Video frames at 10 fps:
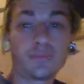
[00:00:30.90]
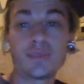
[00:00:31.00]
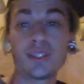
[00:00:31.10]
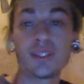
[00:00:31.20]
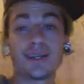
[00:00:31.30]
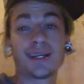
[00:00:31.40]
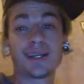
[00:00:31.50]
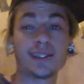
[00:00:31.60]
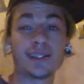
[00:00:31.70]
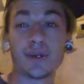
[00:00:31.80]
So I can
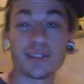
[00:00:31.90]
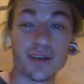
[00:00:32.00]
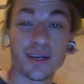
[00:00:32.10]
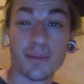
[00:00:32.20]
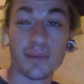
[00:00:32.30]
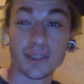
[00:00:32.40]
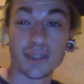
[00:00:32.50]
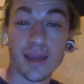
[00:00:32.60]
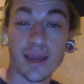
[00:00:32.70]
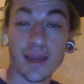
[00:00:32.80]
do a couple
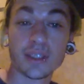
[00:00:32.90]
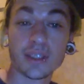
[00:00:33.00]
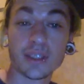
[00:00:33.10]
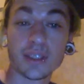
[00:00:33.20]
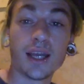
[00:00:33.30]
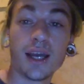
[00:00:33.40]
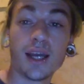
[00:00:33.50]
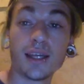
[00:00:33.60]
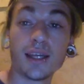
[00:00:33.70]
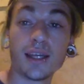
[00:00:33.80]
dabs.
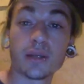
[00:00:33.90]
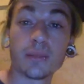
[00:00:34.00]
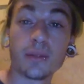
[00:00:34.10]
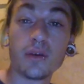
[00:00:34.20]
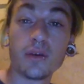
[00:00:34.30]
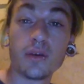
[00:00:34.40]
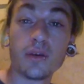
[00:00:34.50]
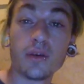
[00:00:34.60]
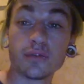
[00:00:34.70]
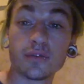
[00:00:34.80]
If my computer
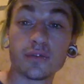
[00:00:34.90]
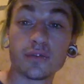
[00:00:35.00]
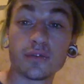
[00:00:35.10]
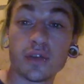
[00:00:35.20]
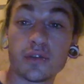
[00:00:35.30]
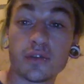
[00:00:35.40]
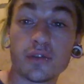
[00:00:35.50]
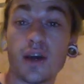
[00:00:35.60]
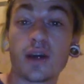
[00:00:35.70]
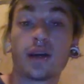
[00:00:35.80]
wasn't slow as
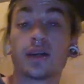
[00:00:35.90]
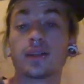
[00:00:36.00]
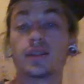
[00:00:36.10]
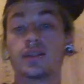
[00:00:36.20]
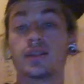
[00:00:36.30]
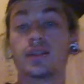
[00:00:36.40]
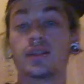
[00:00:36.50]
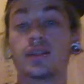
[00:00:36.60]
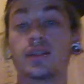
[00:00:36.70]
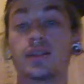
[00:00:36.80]
fuck, I could
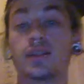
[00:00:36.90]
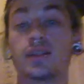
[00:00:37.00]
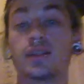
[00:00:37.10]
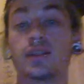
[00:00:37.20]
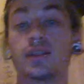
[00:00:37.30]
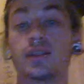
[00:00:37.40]
actually see.